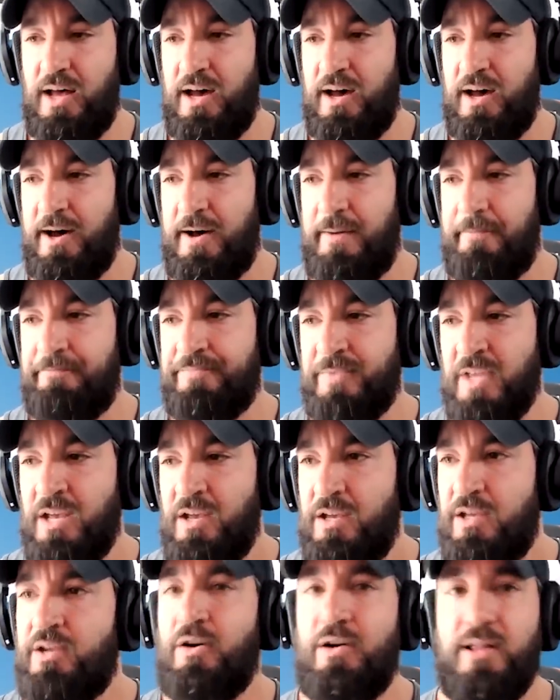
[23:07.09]
Um,
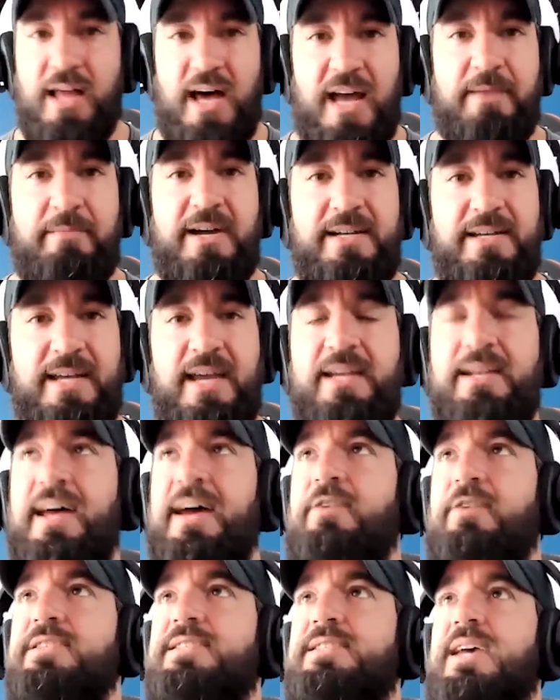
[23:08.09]
you know, a lot of my day
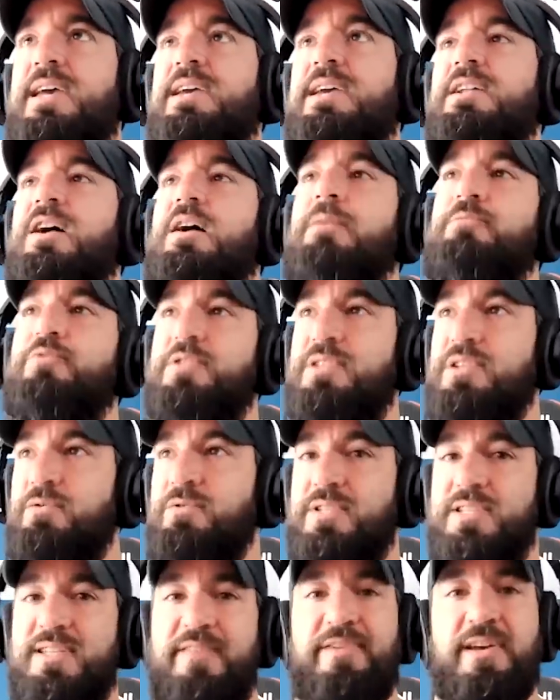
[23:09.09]
now is taken up with
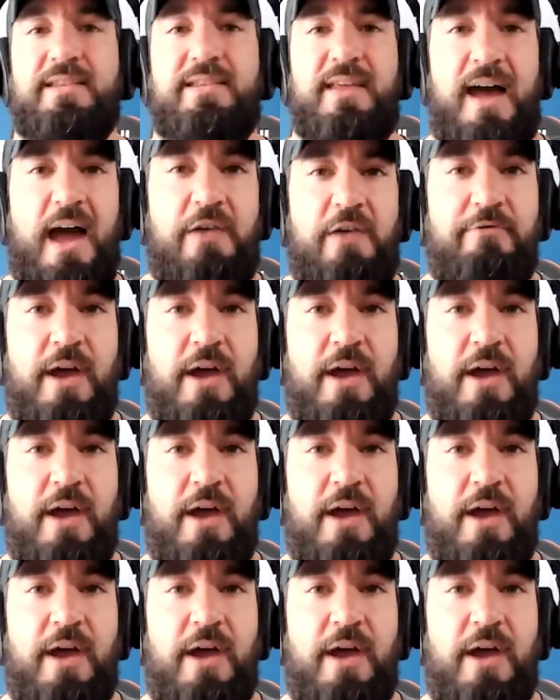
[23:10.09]
doing stuff like that,